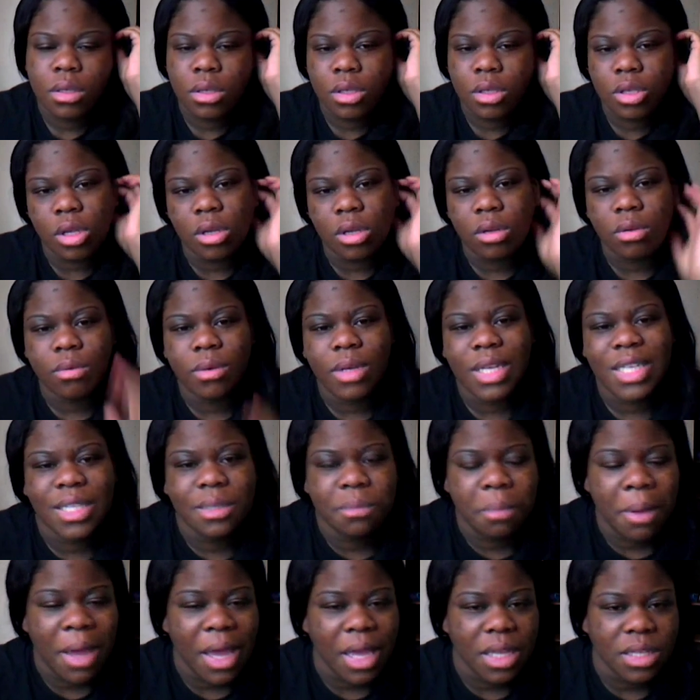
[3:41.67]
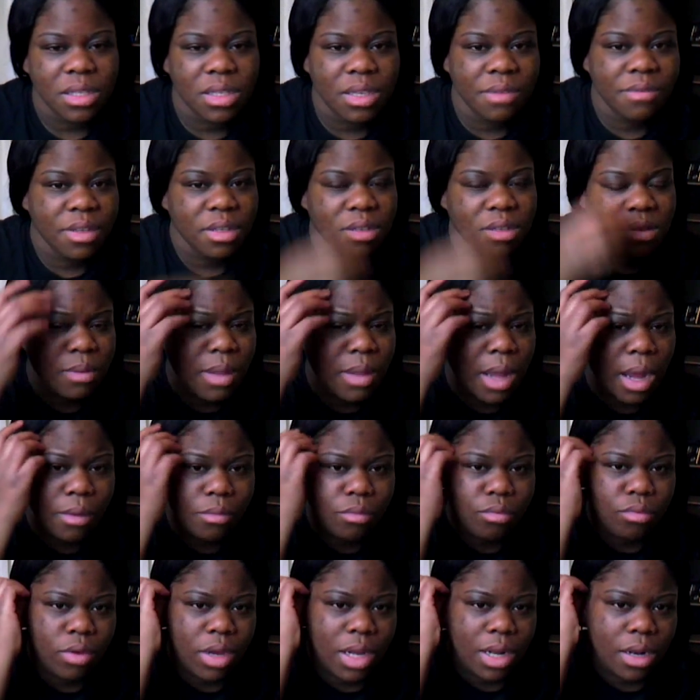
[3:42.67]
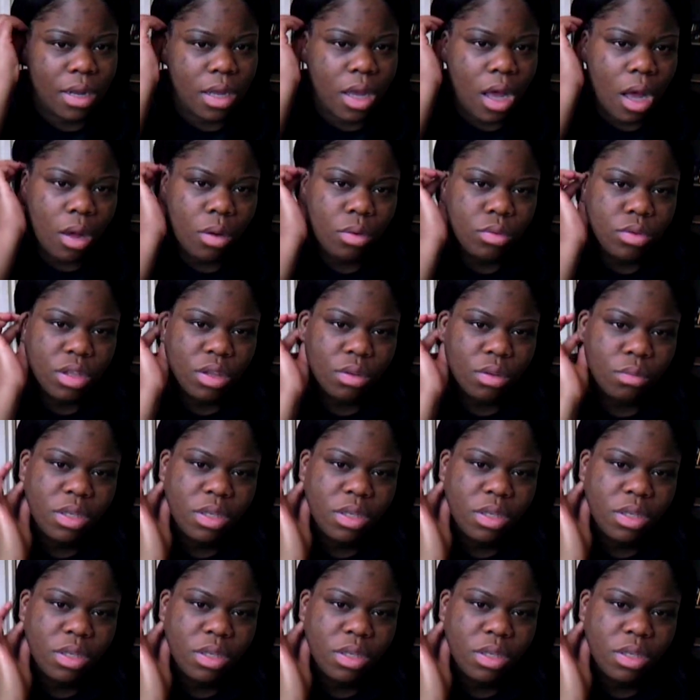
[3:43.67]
So it depends. If it's like really cold in